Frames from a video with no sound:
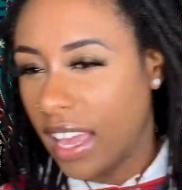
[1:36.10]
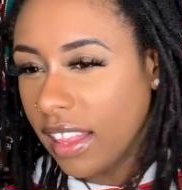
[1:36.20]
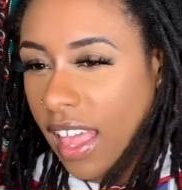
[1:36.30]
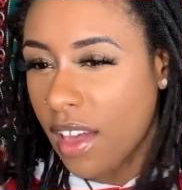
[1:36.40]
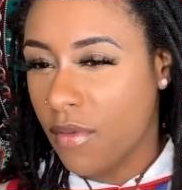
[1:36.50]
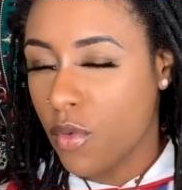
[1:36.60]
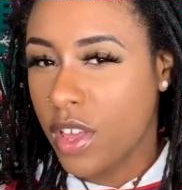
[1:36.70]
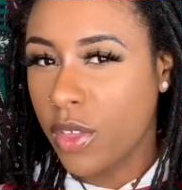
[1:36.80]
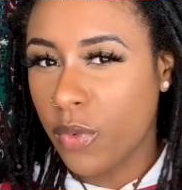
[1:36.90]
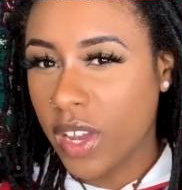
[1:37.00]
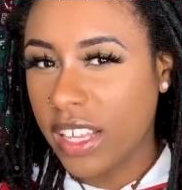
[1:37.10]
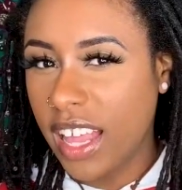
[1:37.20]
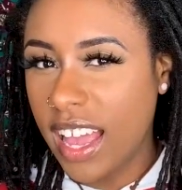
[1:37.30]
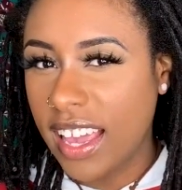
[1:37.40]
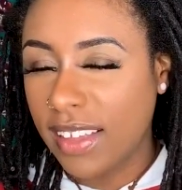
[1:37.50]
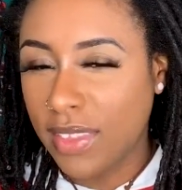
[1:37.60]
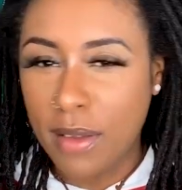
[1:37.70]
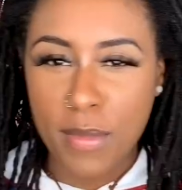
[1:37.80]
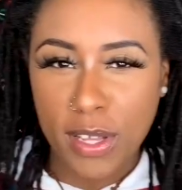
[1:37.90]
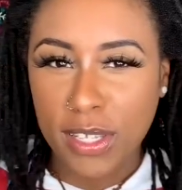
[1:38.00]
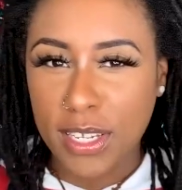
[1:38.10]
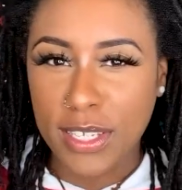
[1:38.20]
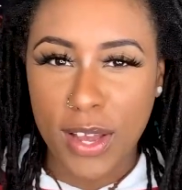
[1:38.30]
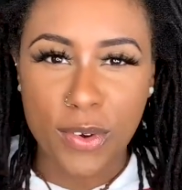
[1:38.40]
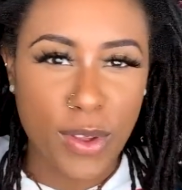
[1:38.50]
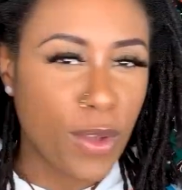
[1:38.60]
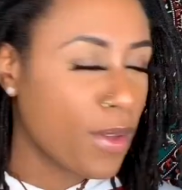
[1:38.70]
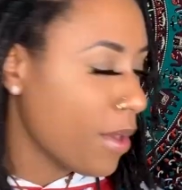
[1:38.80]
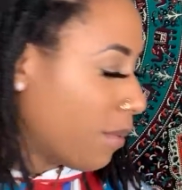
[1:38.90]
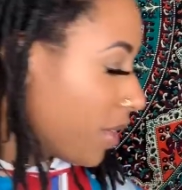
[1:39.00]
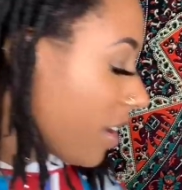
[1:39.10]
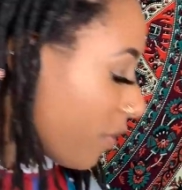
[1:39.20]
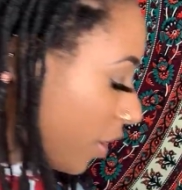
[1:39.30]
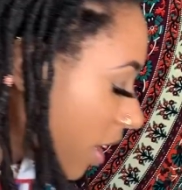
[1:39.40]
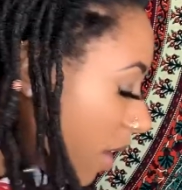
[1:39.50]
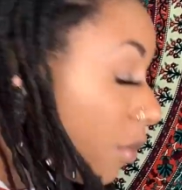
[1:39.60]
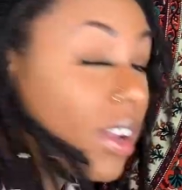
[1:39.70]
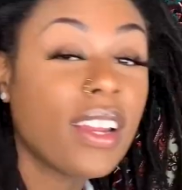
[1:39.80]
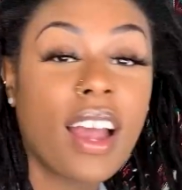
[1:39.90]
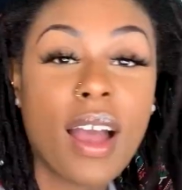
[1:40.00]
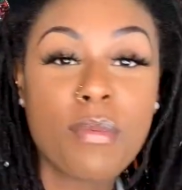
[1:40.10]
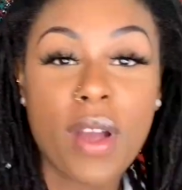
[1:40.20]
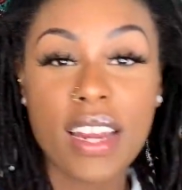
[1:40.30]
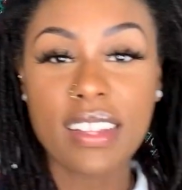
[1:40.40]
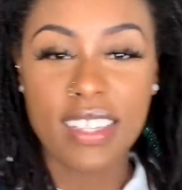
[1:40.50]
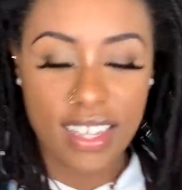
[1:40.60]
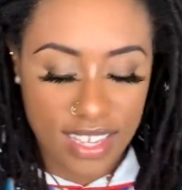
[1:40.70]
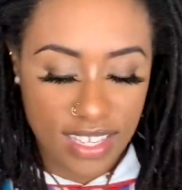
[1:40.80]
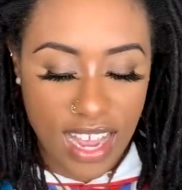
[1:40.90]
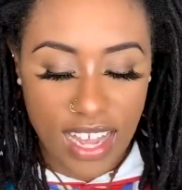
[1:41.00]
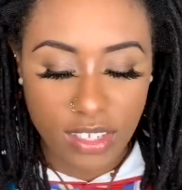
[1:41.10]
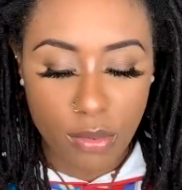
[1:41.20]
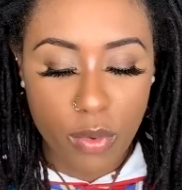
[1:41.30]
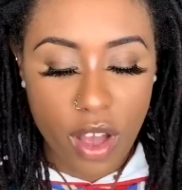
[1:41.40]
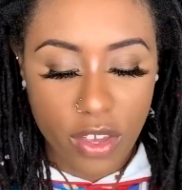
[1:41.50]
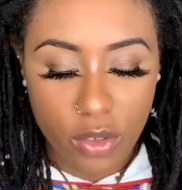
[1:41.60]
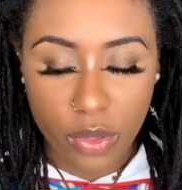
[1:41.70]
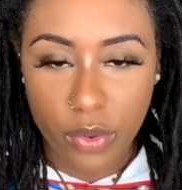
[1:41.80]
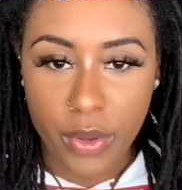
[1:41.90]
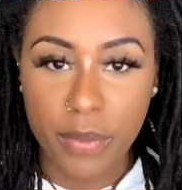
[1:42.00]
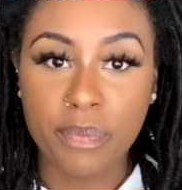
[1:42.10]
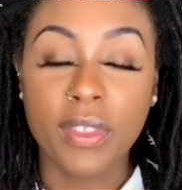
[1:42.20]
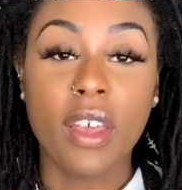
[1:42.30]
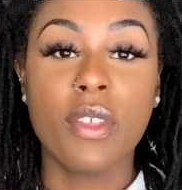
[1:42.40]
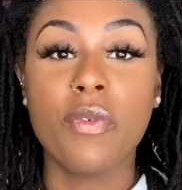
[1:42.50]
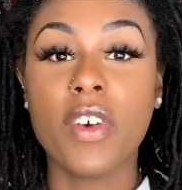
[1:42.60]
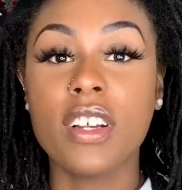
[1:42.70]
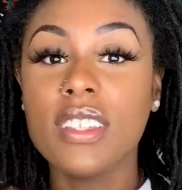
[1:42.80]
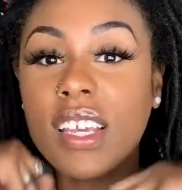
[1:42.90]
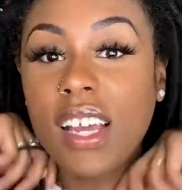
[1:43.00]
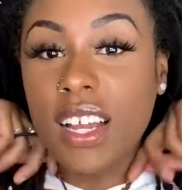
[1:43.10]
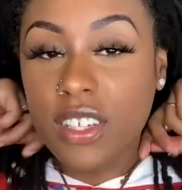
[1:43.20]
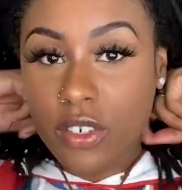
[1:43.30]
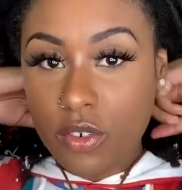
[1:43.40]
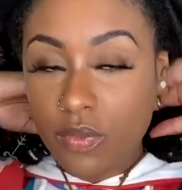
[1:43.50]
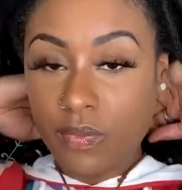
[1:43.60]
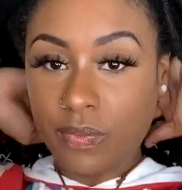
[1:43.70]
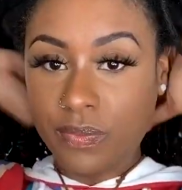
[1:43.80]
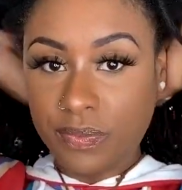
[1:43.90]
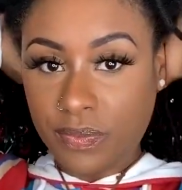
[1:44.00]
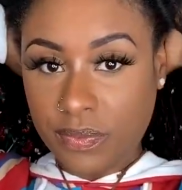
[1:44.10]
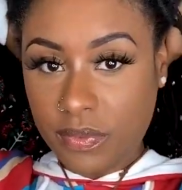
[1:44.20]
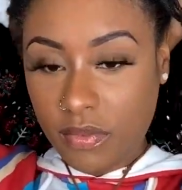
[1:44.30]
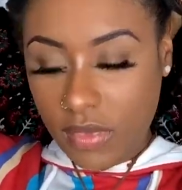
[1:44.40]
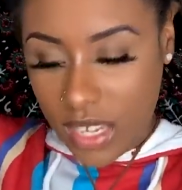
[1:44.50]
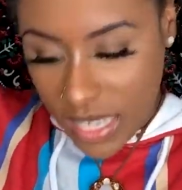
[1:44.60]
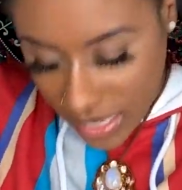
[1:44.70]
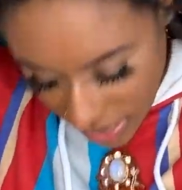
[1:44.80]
and like avoid the ring light, if that makes sense. I don't know, whatever. We're gonna hop right into this, guys. So I'm gonna walk you through it. The first thing I do is I